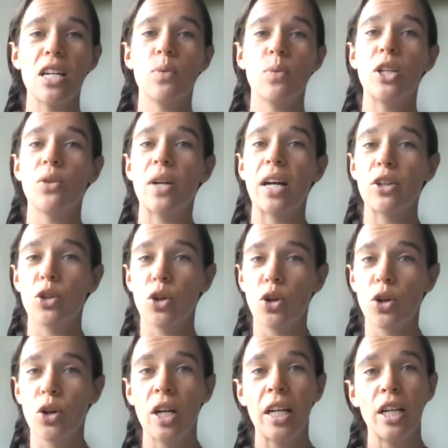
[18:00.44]
when you get
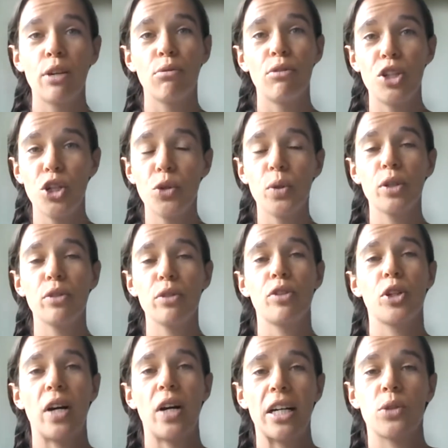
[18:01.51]
your renewal for
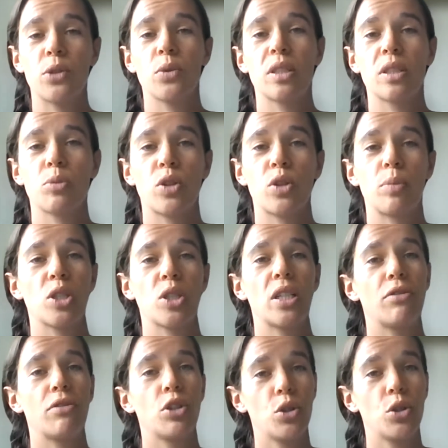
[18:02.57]
your annual subscription
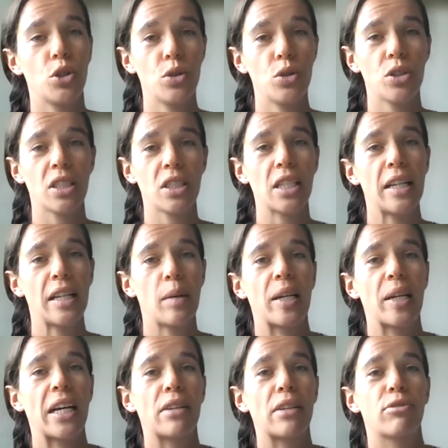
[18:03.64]
if you choose to sign up
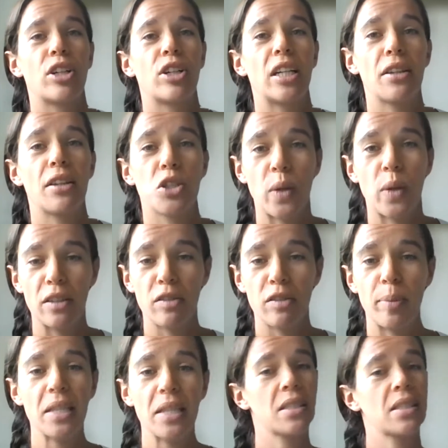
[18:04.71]
again for another 12
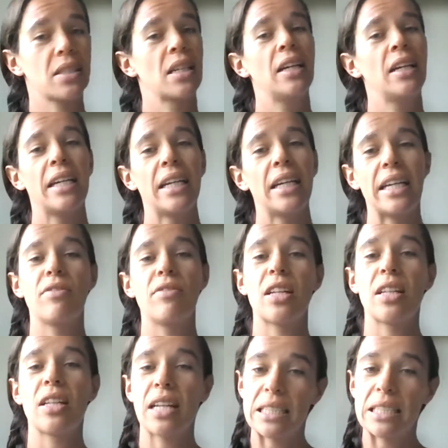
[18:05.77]
months even
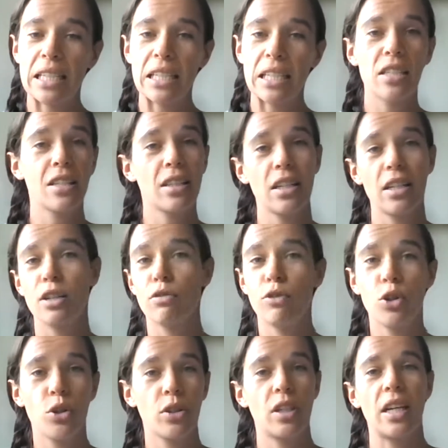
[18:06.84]
in that second third
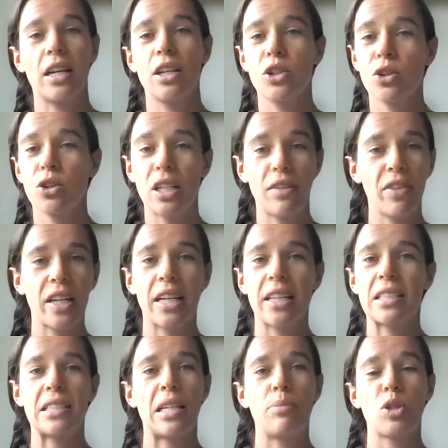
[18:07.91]
fourth year you'll never get
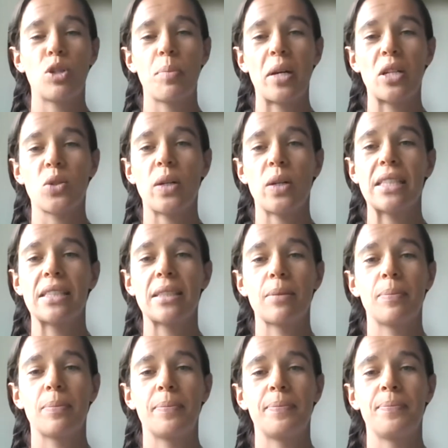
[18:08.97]
the same topic twice
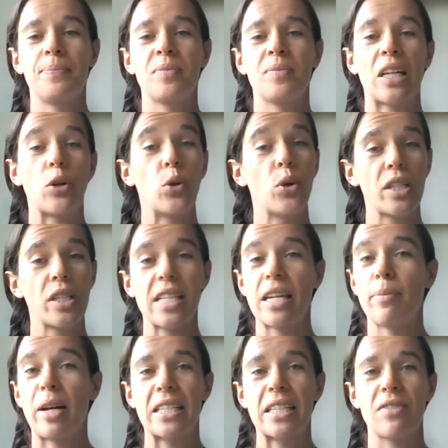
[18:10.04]
or the
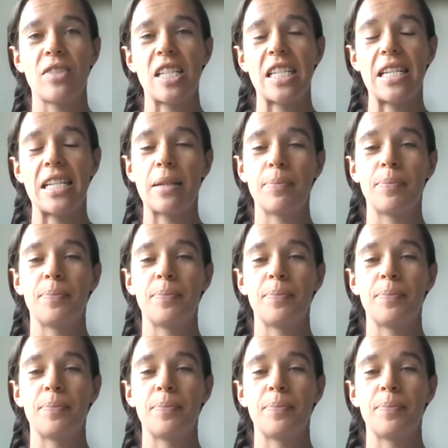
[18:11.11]
same activity.